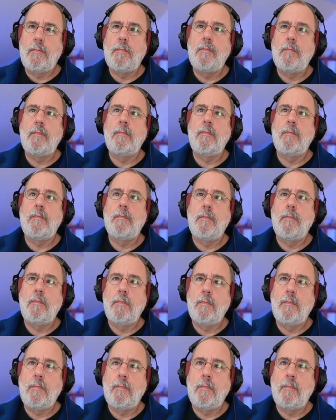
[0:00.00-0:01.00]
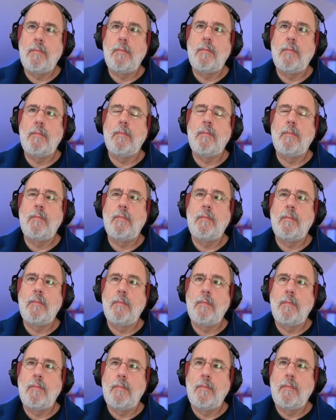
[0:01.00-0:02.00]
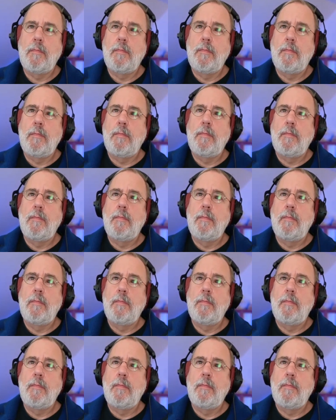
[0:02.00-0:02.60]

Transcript: (not speaking)